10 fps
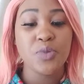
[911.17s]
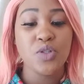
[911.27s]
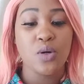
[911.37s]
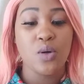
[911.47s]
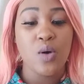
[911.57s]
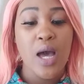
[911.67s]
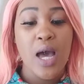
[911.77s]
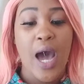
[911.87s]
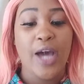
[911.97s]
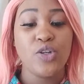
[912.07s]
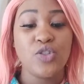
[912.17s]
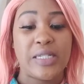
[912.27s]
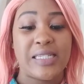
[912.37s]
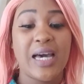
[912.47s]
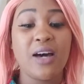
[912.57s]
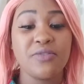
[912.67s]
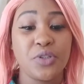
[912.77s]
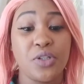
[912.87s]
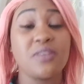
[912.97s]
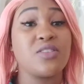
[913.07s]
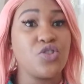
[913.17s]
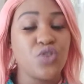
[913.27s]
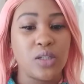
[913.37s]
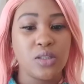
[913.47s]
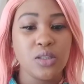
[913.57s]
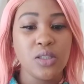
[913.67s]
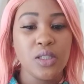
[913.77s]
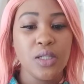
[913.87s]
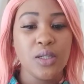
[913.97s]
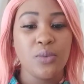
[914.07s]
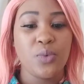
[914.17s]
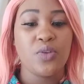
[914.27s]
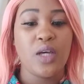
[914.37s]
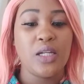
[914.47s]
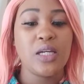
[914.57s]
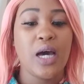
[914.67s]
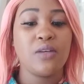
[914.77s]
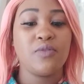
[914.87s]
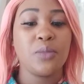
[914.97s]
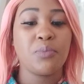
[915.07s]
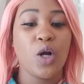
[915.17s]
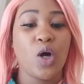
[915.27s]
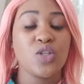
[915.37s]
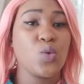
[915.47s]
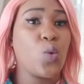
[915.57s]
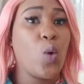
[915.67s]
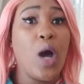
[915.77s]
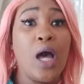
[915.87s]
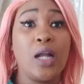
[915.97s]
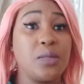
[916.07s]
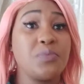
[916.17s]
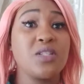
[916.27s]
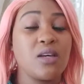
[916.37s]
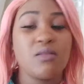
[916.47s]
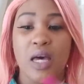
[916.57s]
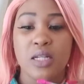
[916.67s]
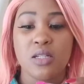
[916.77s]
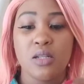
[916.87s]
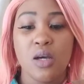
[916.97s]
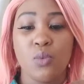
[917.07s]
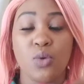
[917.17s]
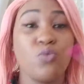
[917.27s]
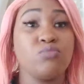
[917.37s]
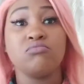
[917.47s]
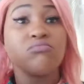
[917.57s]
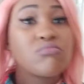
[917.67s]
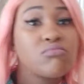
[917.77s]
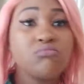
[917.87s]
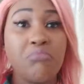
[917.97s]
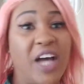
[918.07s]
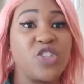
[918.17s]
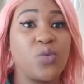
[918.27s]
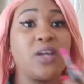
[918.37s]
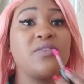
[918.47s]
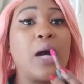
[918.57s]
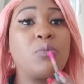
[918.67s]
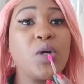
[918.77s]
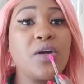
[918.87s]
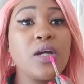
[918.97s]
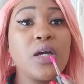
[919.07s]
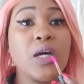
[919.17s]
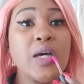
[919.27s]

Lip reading: So I usually cover the struggle with any kind of lip gloss or lipstick that will match whatever I'm wearing.